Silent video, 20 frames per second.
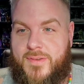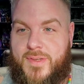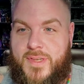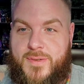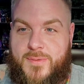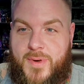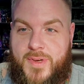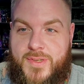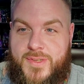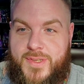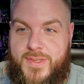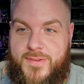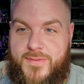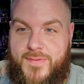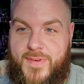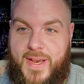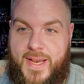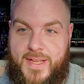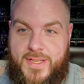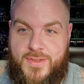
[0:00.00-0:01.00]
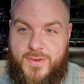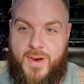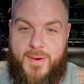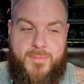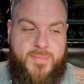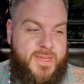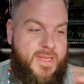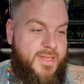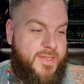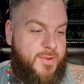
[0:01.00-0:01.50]
So that's why you see the fan. So I
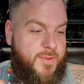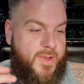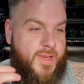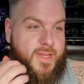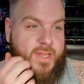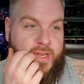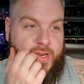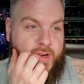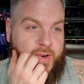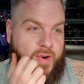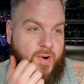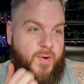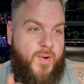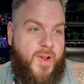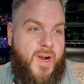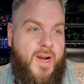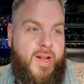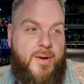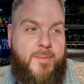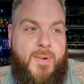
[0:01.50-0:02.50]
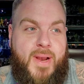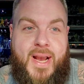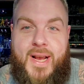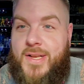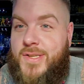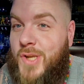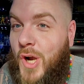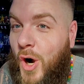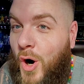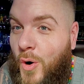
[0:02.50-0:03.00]
did do the clear coat on them
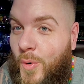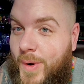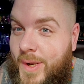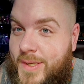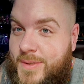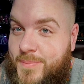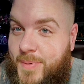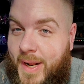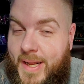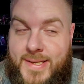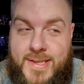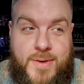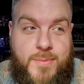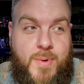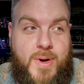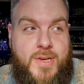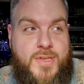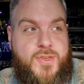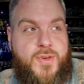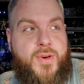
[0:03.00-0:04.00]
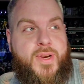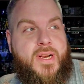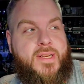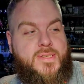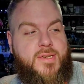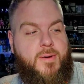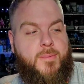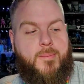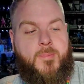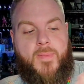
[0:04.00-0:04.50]
as always, but I did want to show you guys
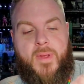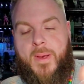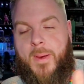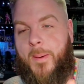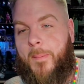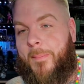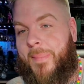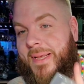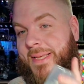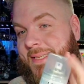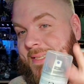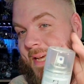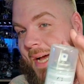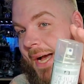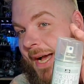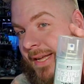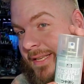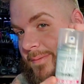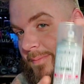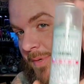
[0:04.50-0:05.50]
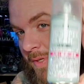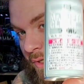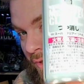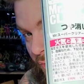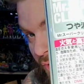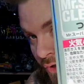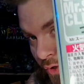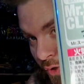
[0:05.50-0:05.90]
something besides Mr.